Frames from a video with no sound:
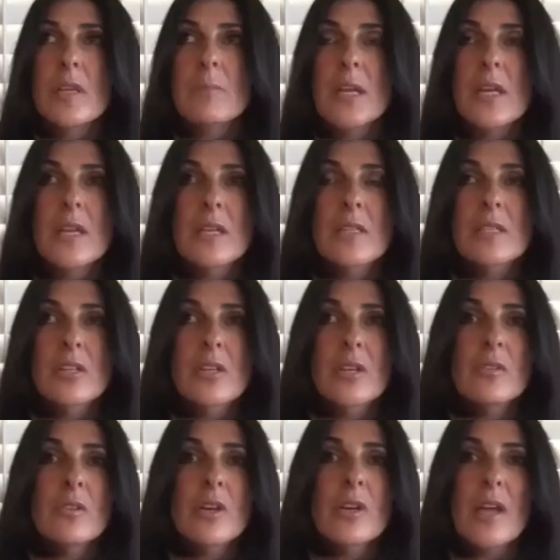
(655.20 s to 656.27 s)
And
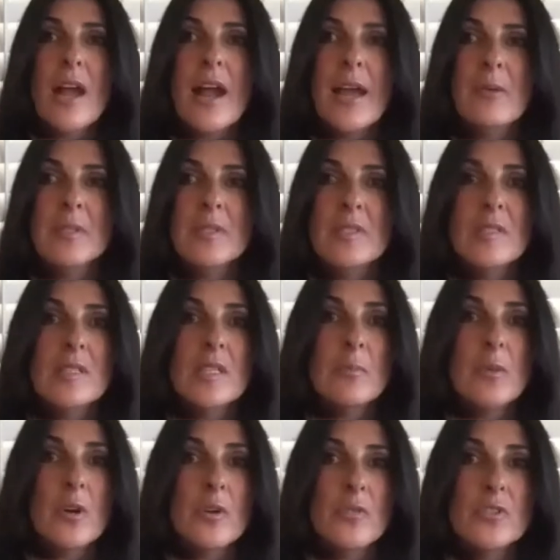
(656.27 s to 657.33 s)
look, I was
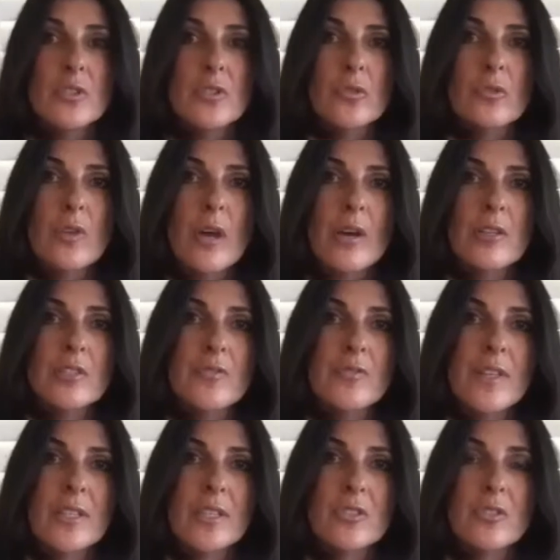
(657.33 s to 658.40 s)
CMO of 2 large
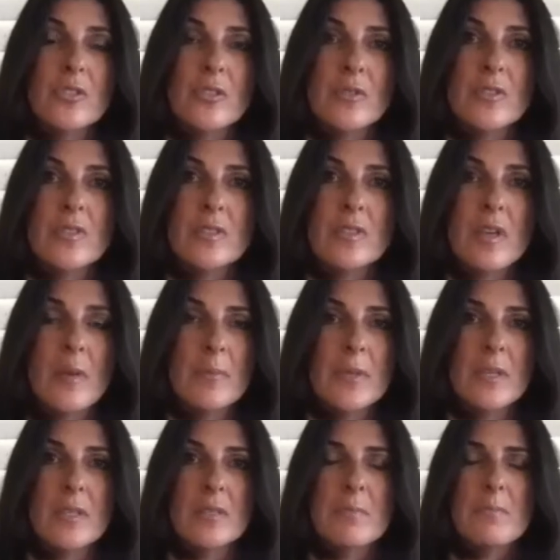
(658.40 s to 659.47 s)
financial services
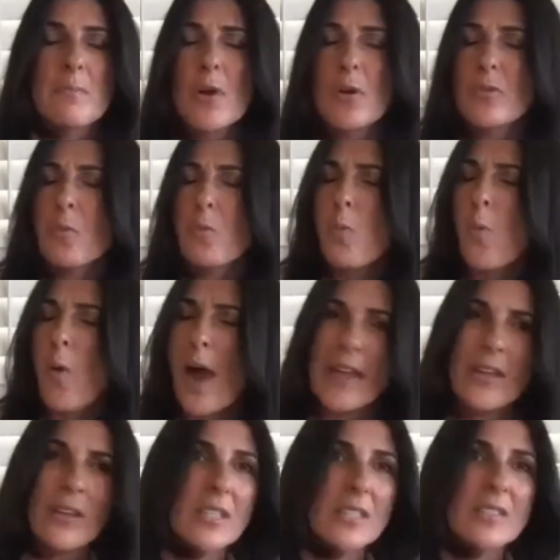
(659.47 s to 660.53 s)
companies, both
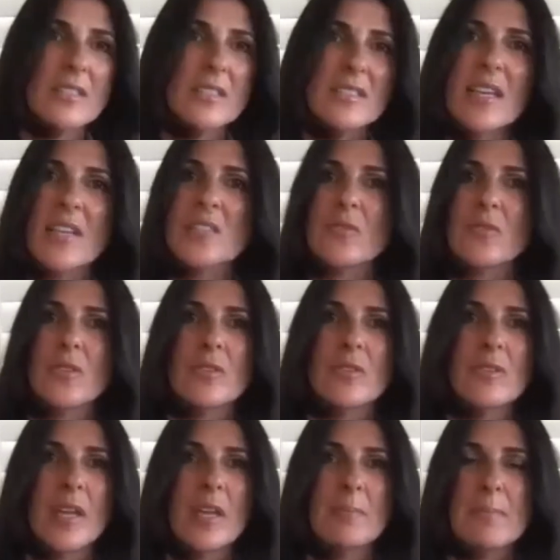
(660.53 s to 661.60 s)
wildly
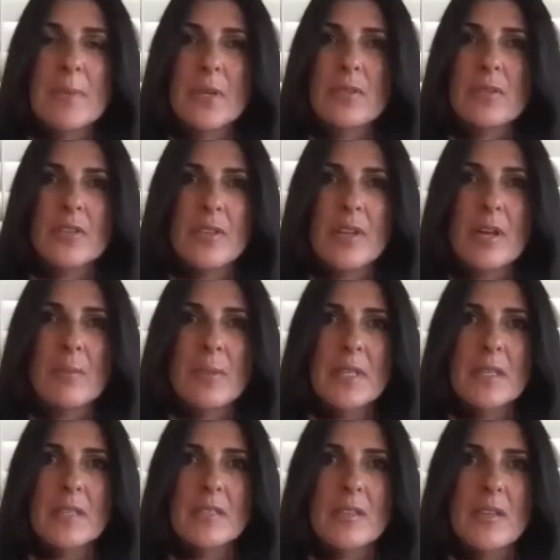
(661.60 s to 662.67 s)
successful. They built their
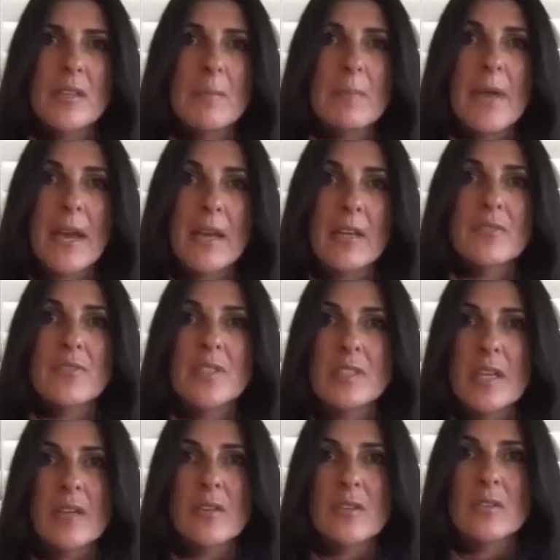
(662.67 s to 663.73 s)
companies on the back of
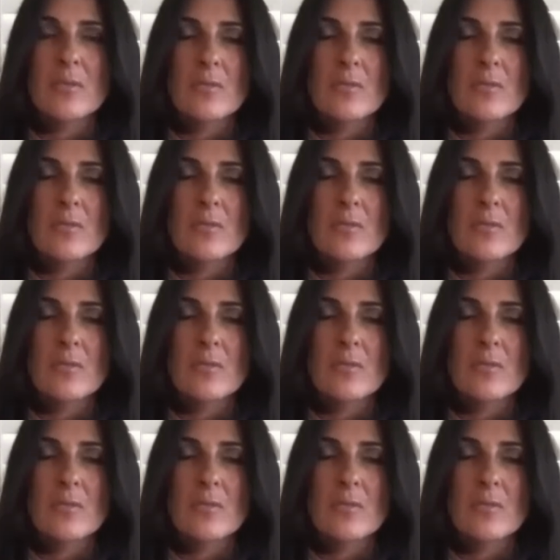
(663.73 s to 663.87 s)
sales,